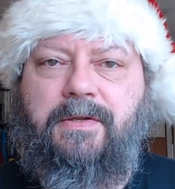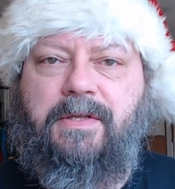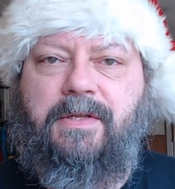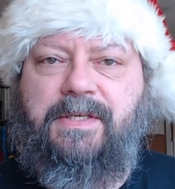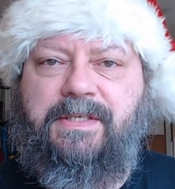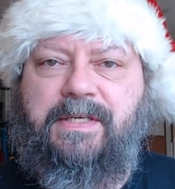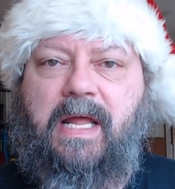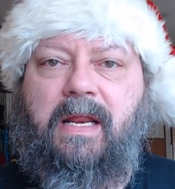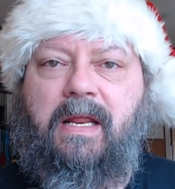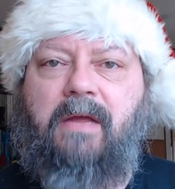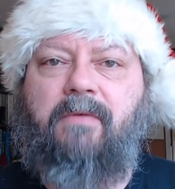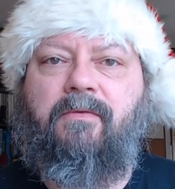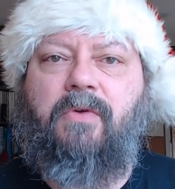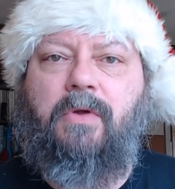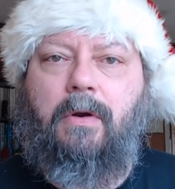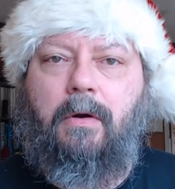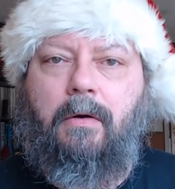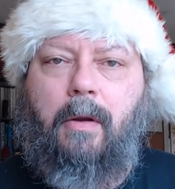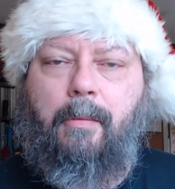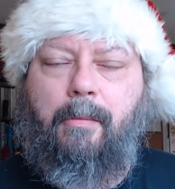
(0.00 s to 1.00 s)
the setting of
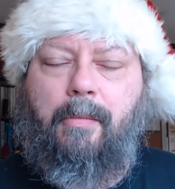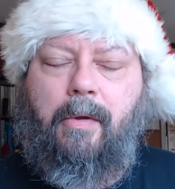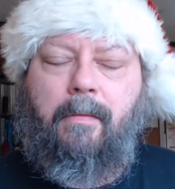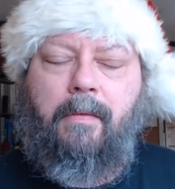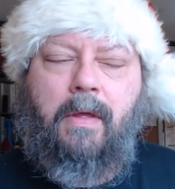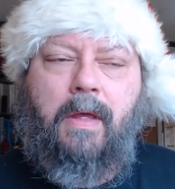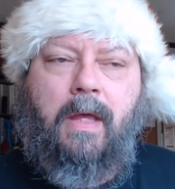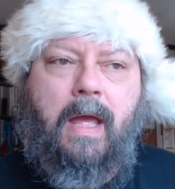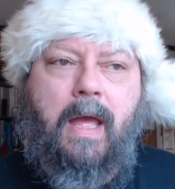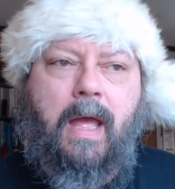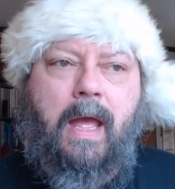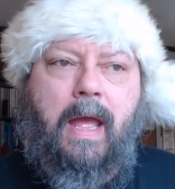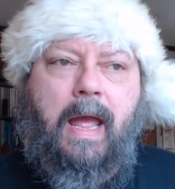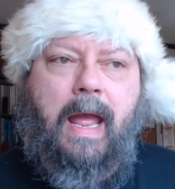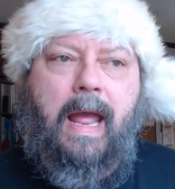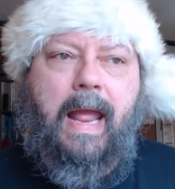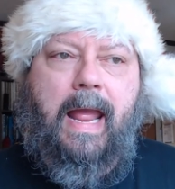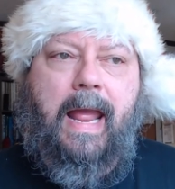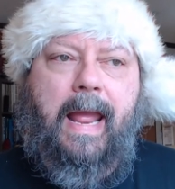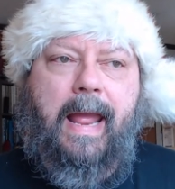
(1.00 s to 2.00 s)
Europe.
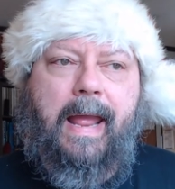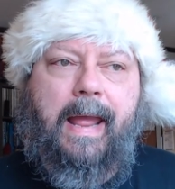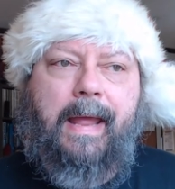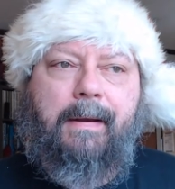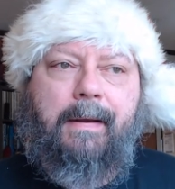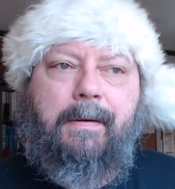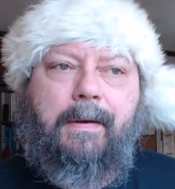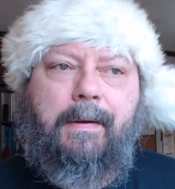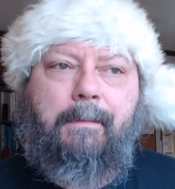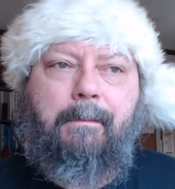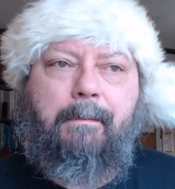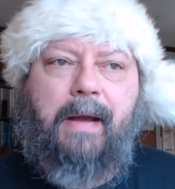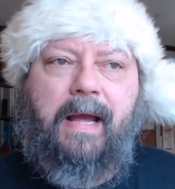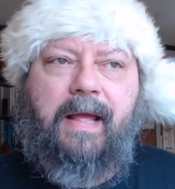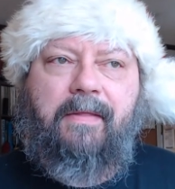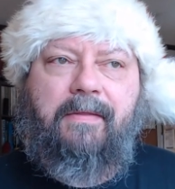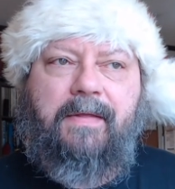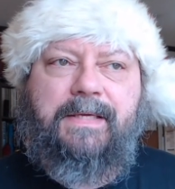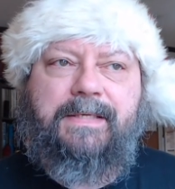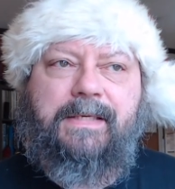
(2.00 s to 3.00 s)
And
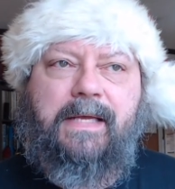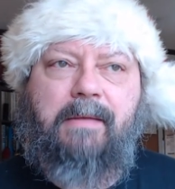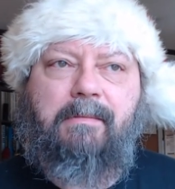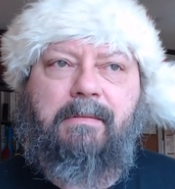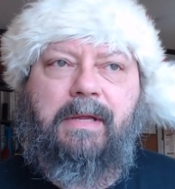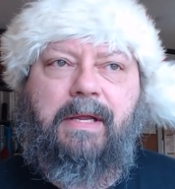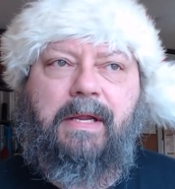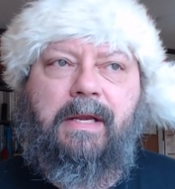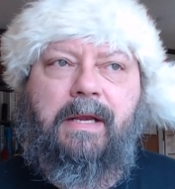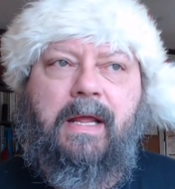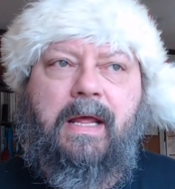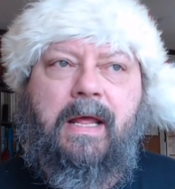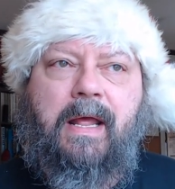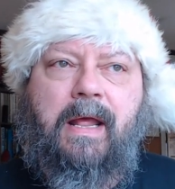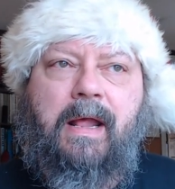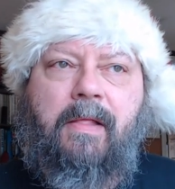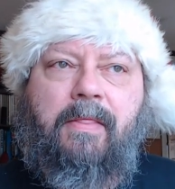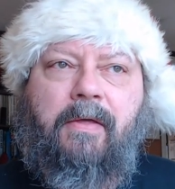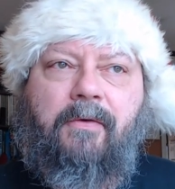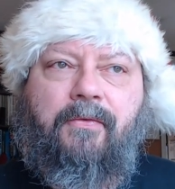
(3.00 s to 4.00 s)
by this I mean
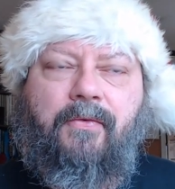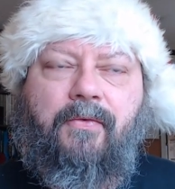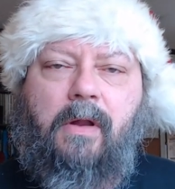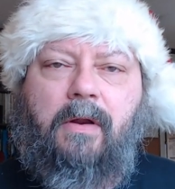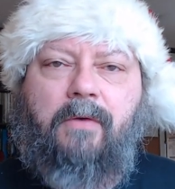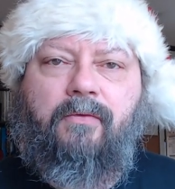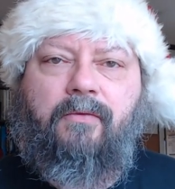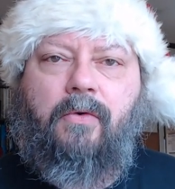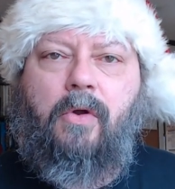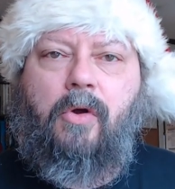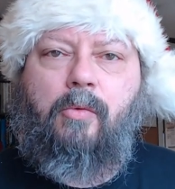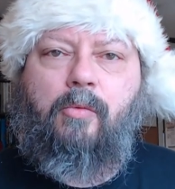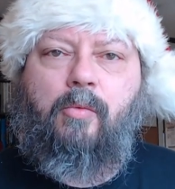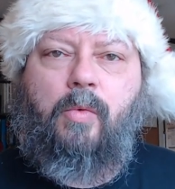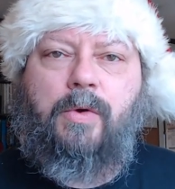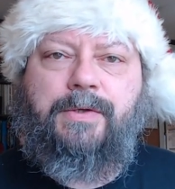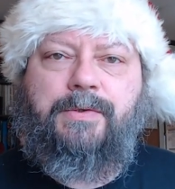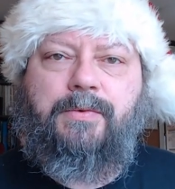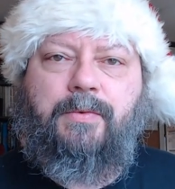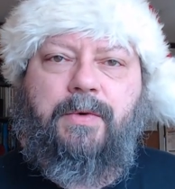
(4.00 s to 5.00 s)
the fall of Rome
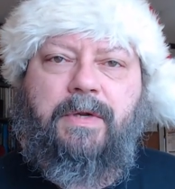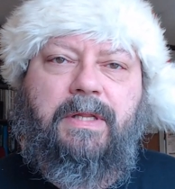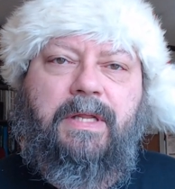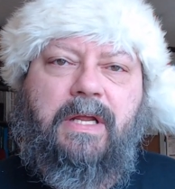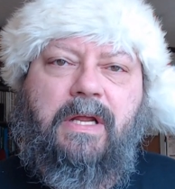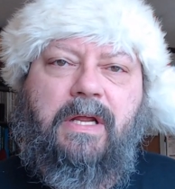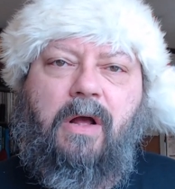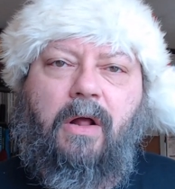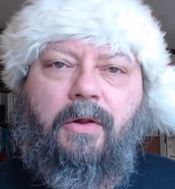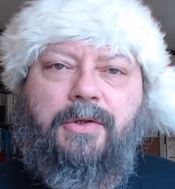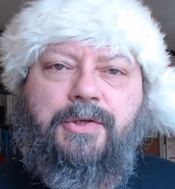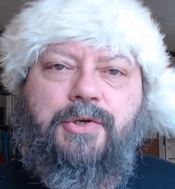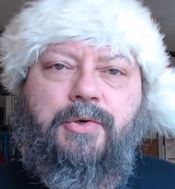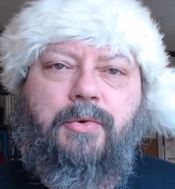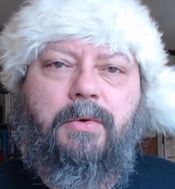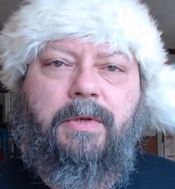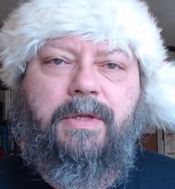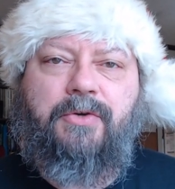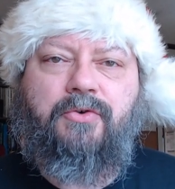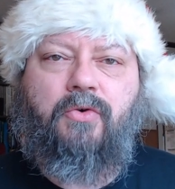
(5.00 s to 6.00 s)
was really
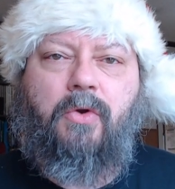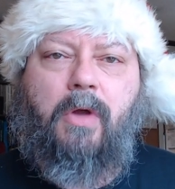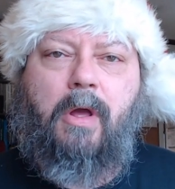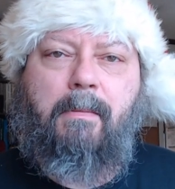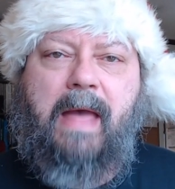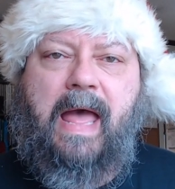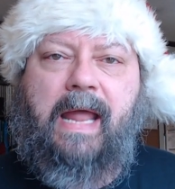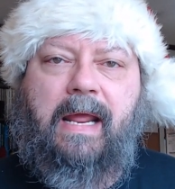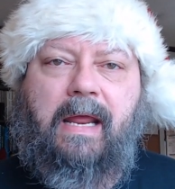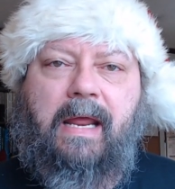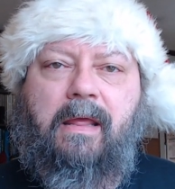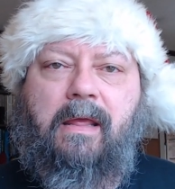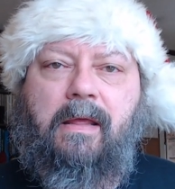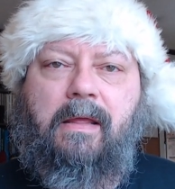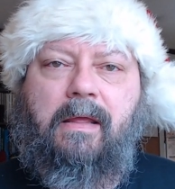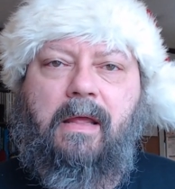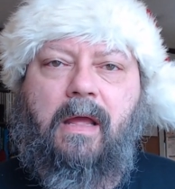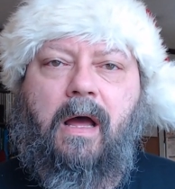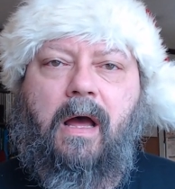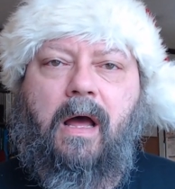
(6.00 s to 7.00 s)
culturally traumatic
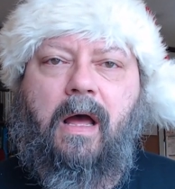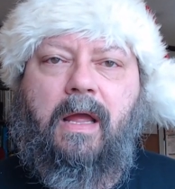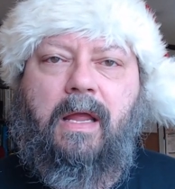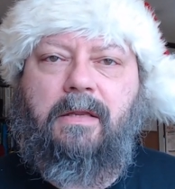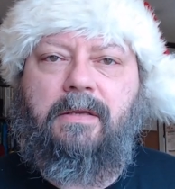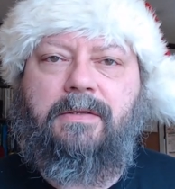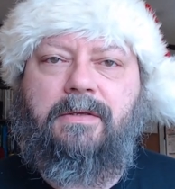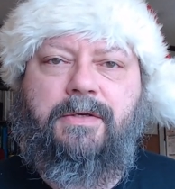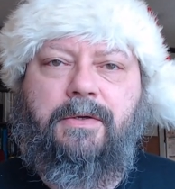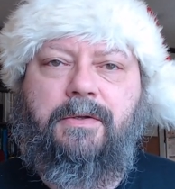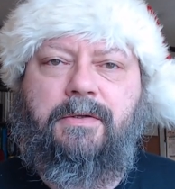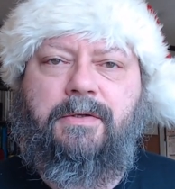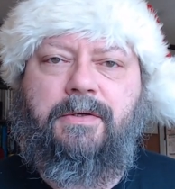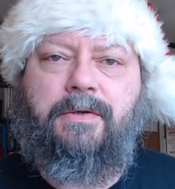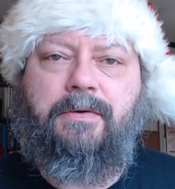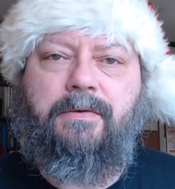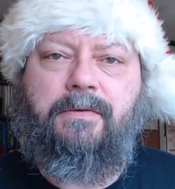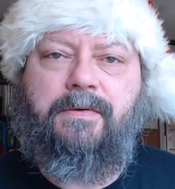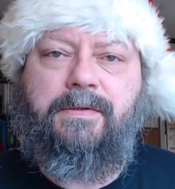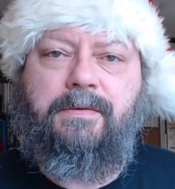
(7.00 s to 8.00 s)
uh, to,
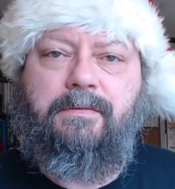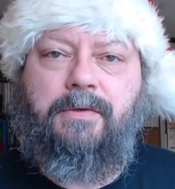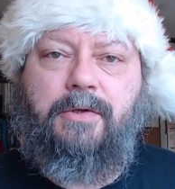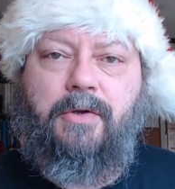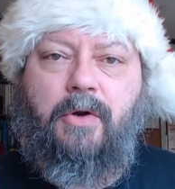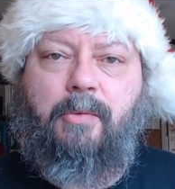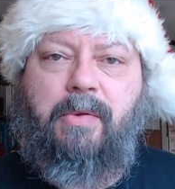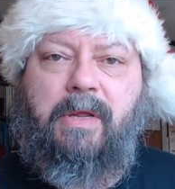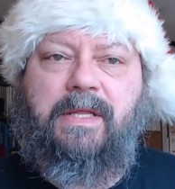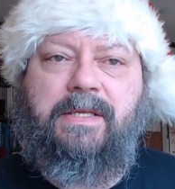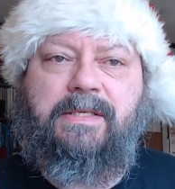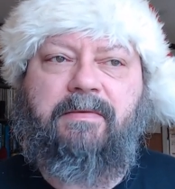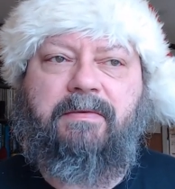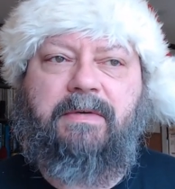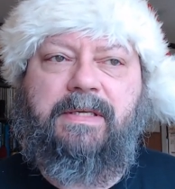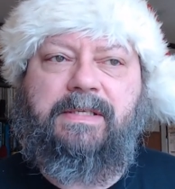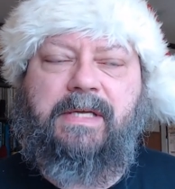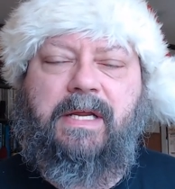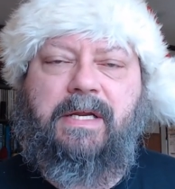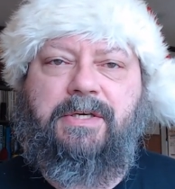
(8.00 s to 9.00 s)
to European
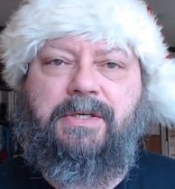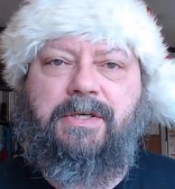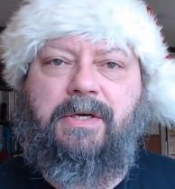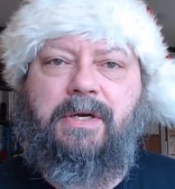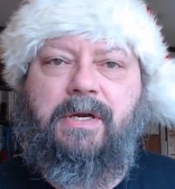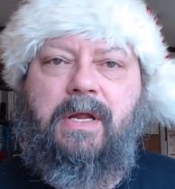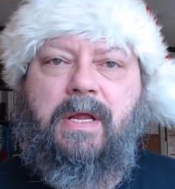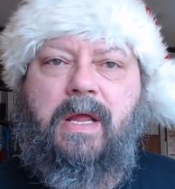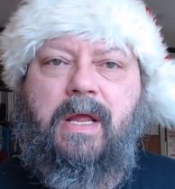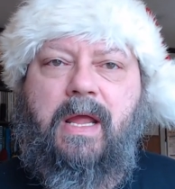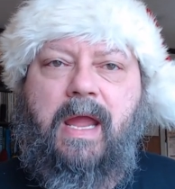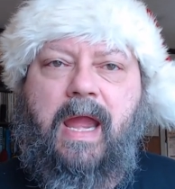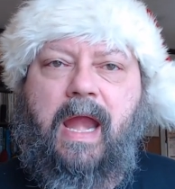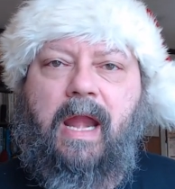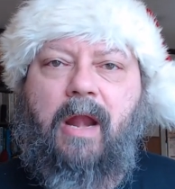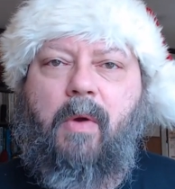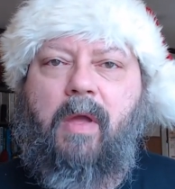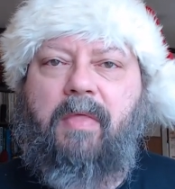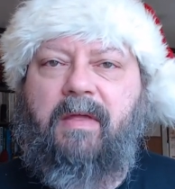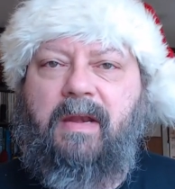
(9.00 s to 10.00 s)
civilization
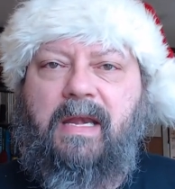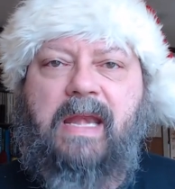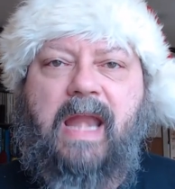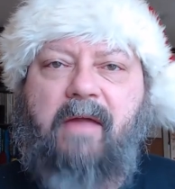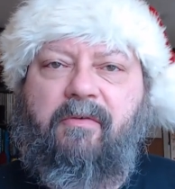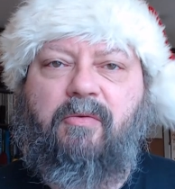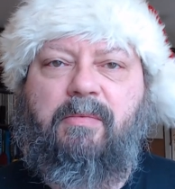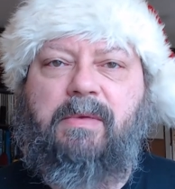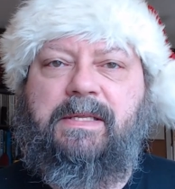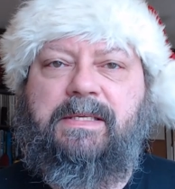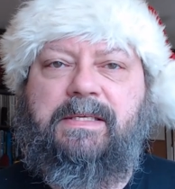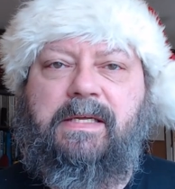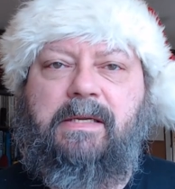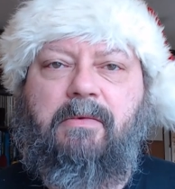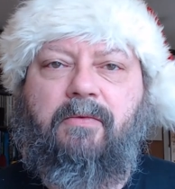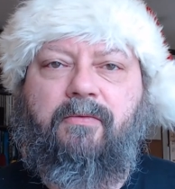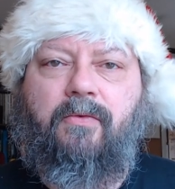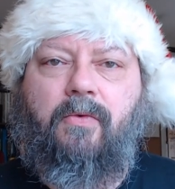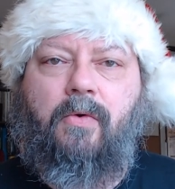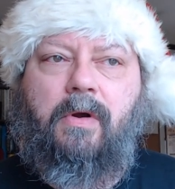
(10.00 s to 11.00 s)
in a way that had never been seen
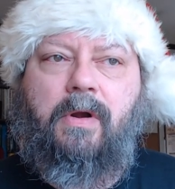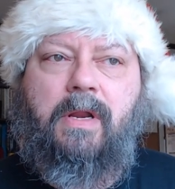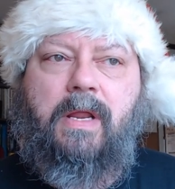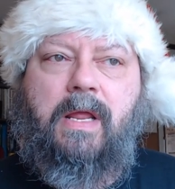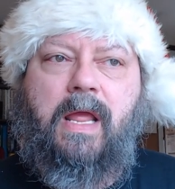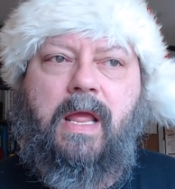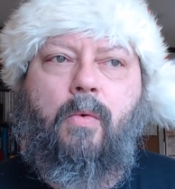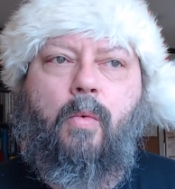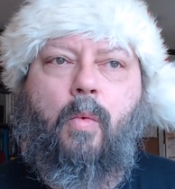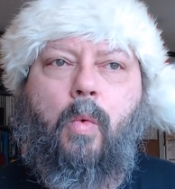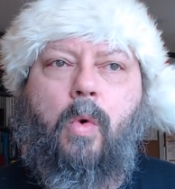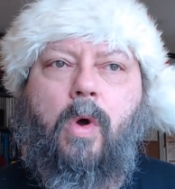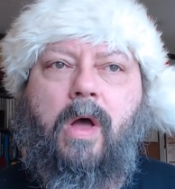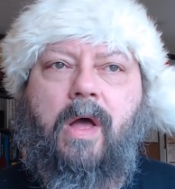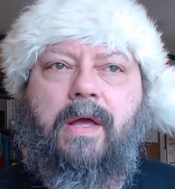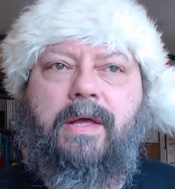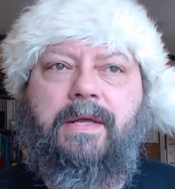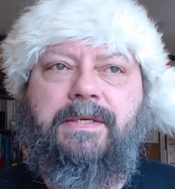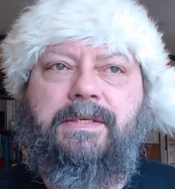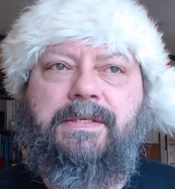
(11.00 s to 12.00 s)
before. It
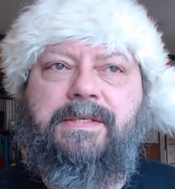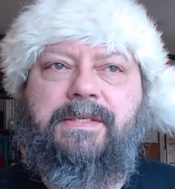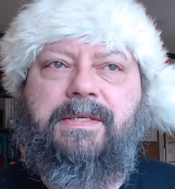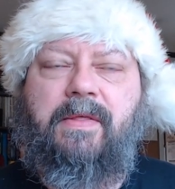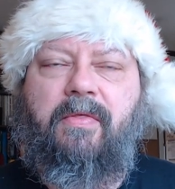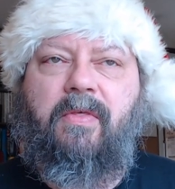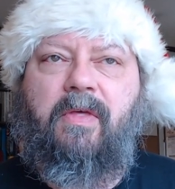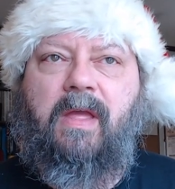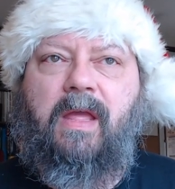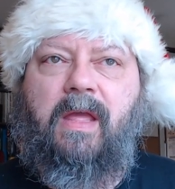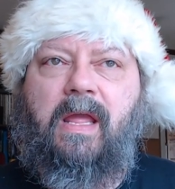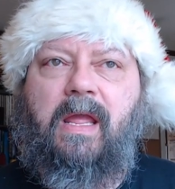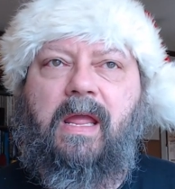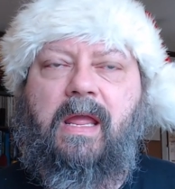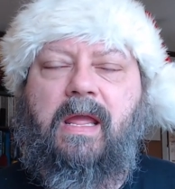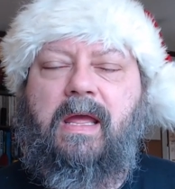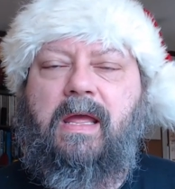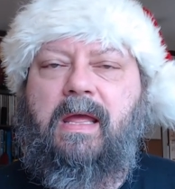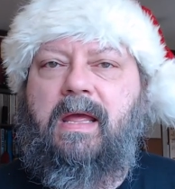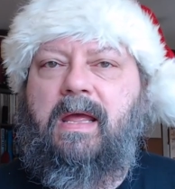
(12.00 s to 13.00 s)
was the